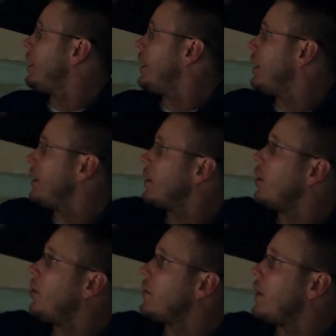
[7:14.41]
and
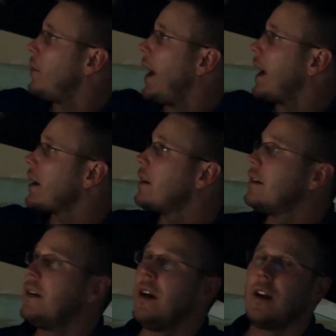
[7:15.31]
go to the back.
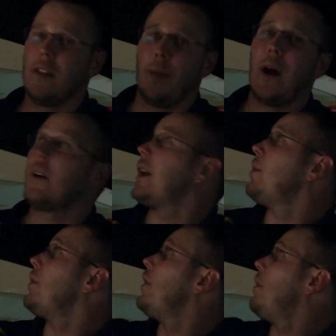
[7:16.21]
The power
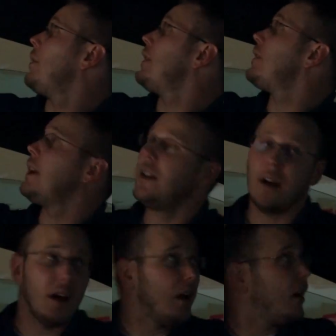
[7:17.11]
cable though, I'm gonna stay